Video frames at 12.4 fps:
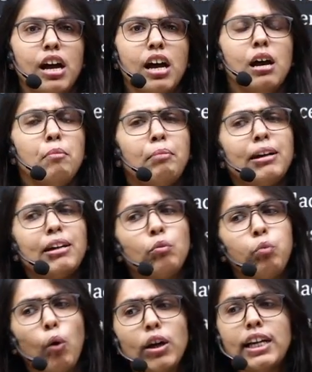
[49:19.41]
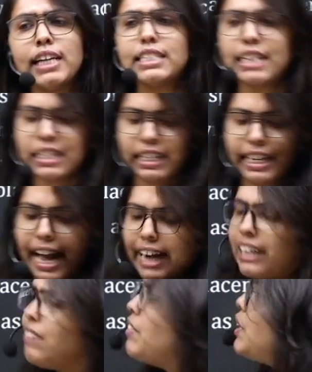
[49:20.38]
But what is this
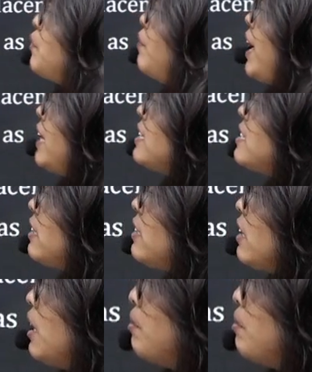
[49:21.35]
reactivity? Where is the term